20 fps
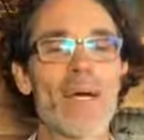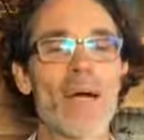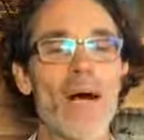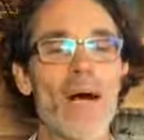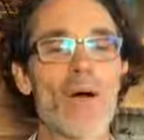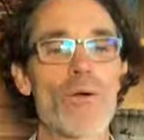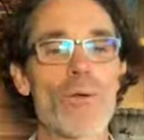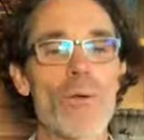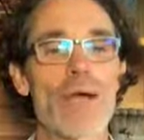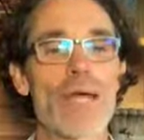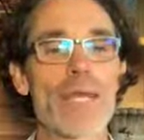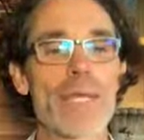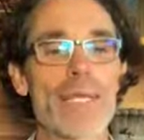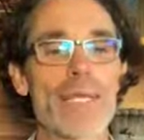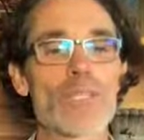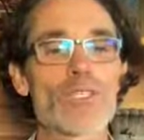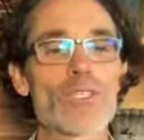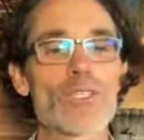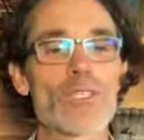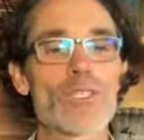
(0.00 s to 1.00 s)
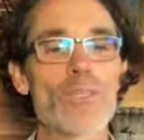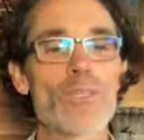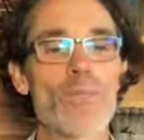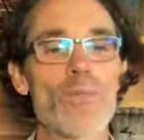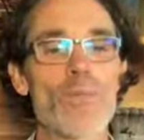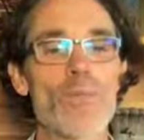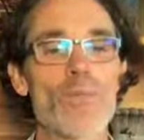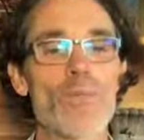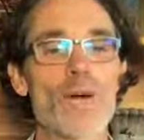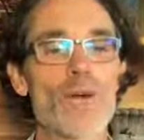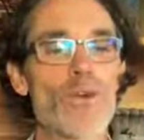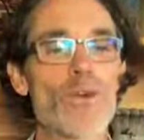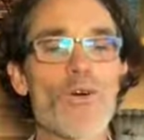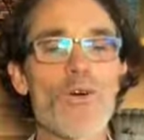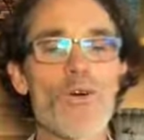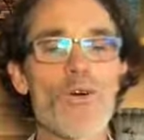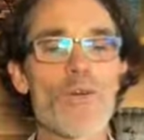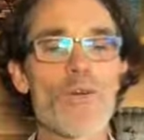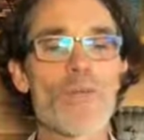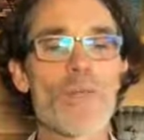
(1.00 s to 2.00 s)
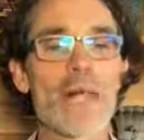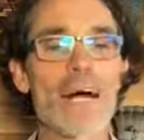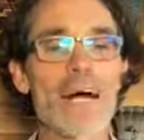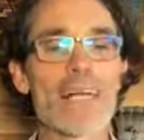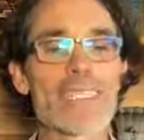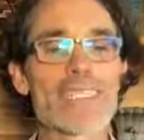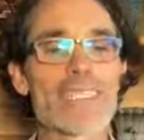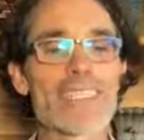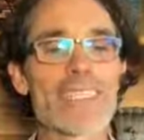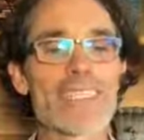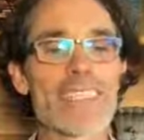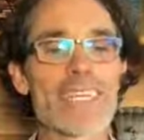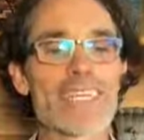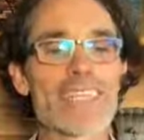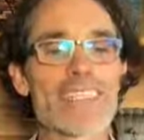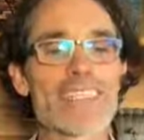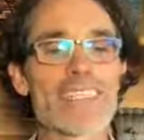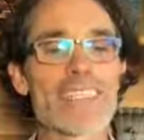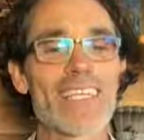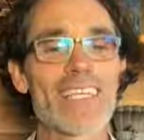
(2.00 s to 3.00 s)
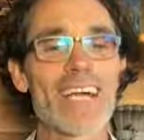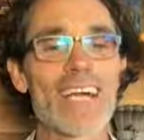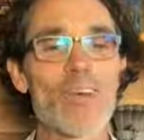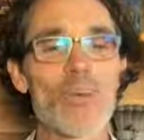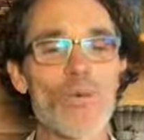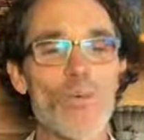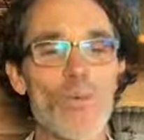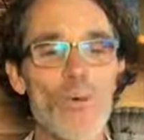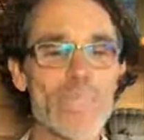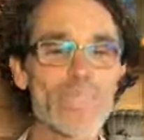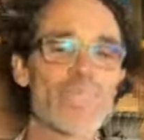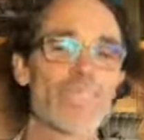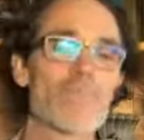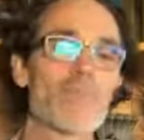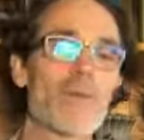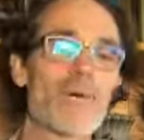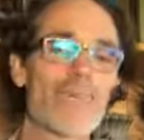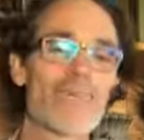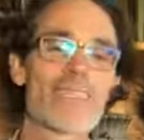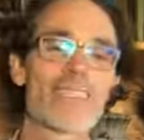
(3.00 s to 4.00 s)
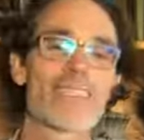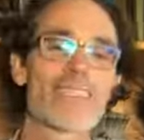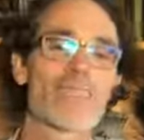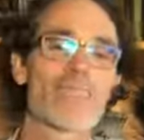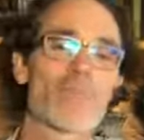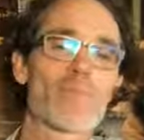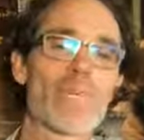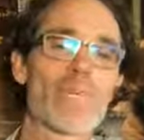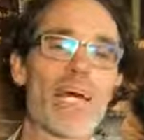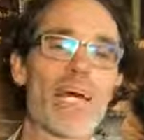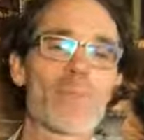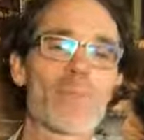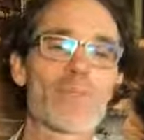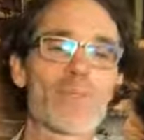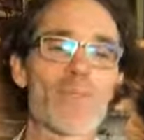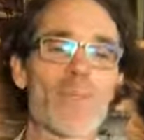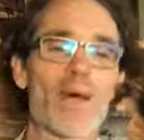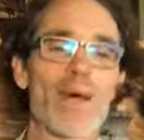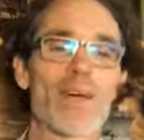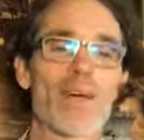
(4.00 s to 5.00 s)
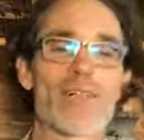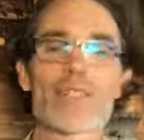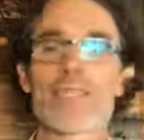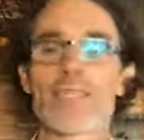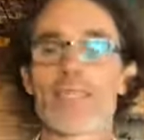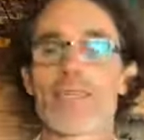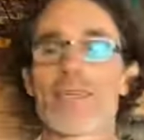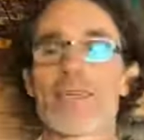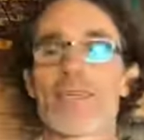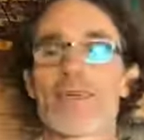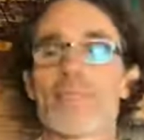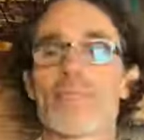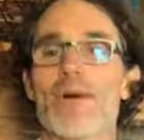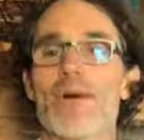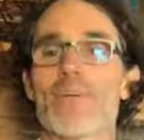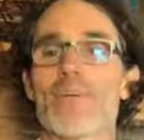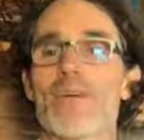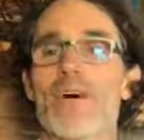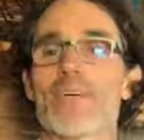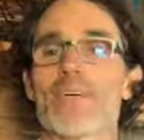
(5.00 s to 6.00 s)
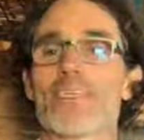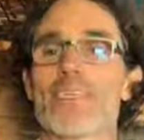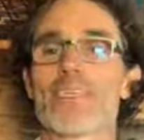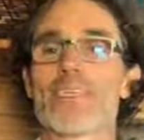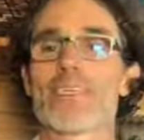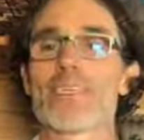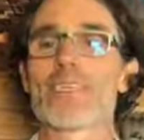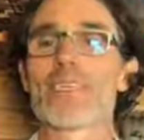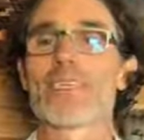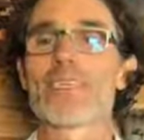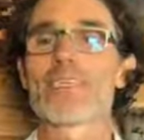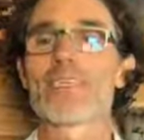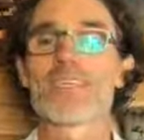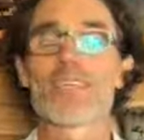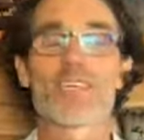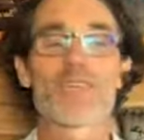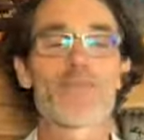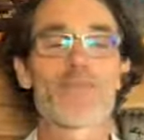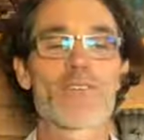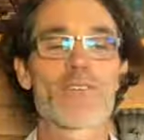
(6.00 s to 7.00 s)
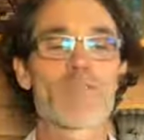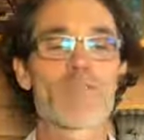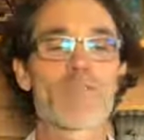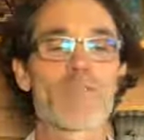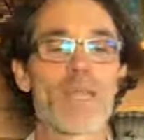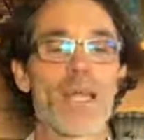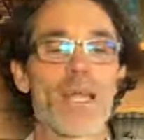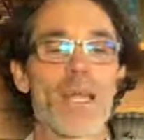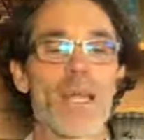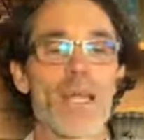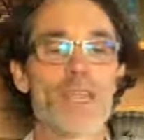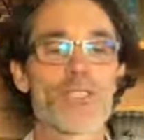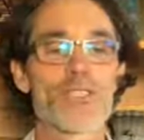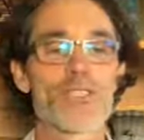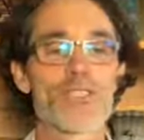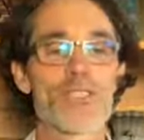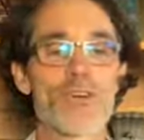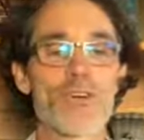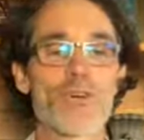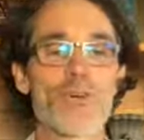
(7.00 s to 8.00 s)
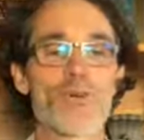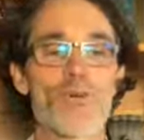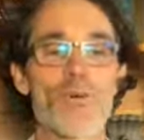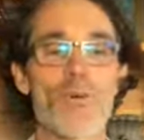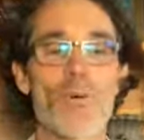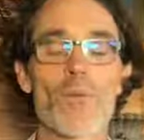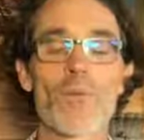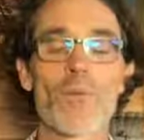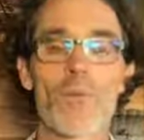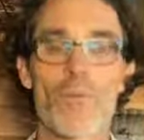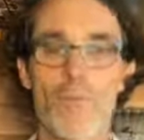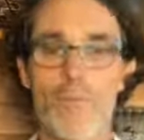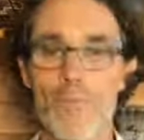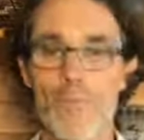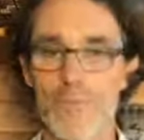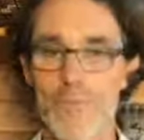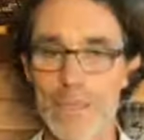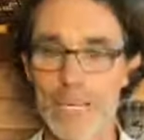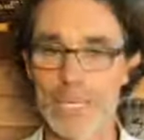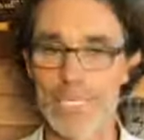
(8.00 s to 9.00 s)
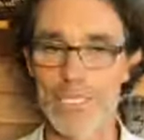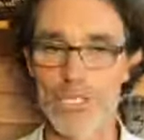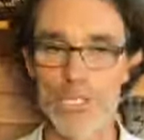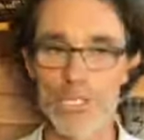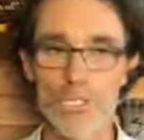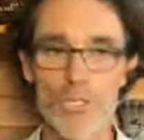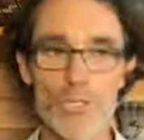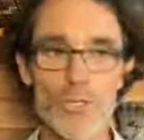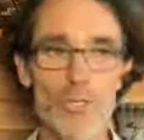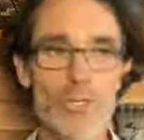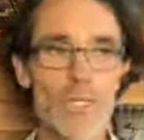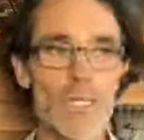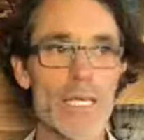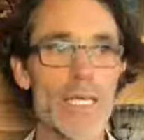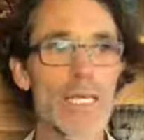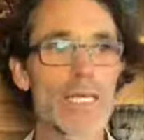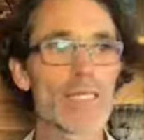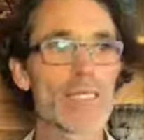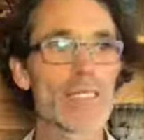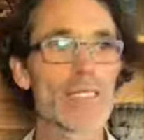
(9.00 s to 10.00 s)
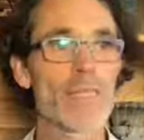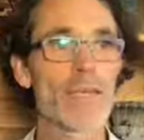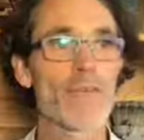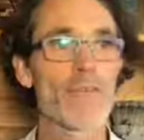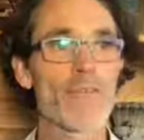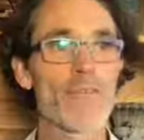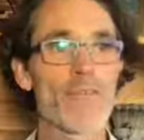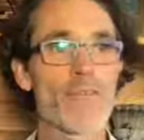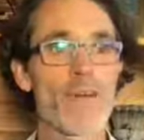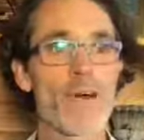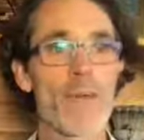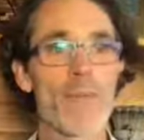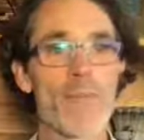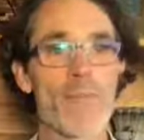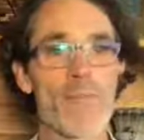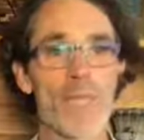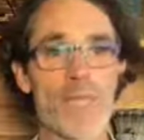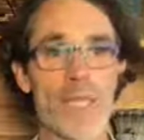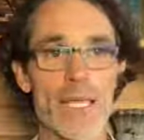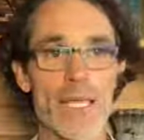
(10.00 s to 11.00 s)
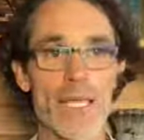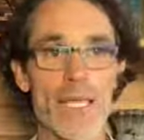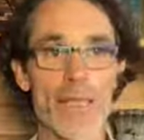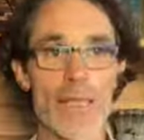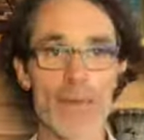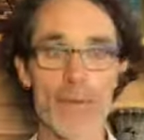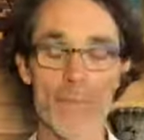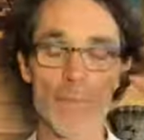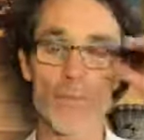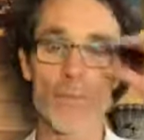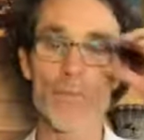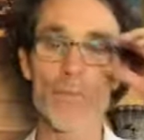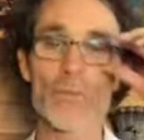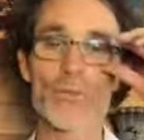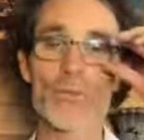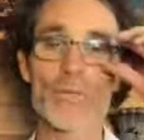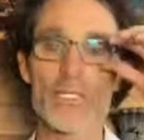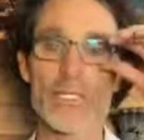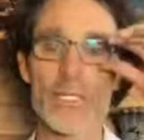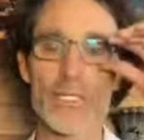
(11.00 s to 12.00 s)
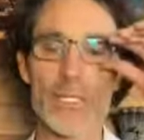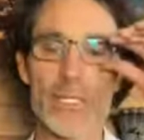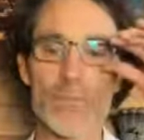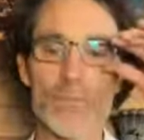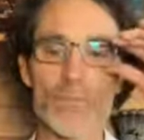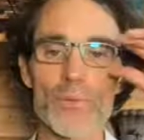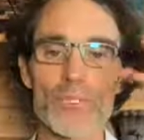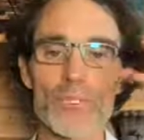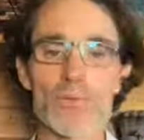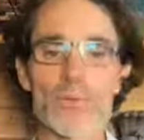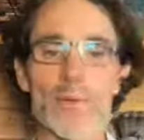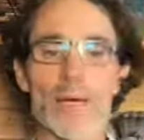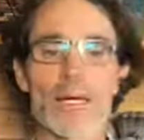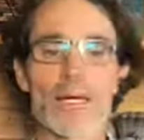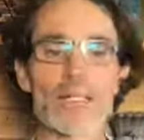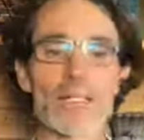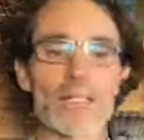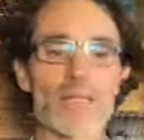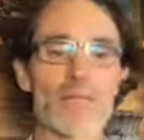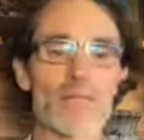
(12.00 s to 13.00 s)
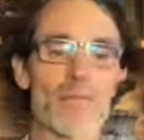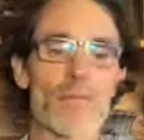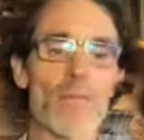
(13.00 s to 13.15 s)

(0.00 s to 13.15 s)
All right, can you explain why the cold blast at the end of the shower? What is the mechanism that happens biologically? Biologically, thanks, Jennifer. So it's two things from the immune system perspective.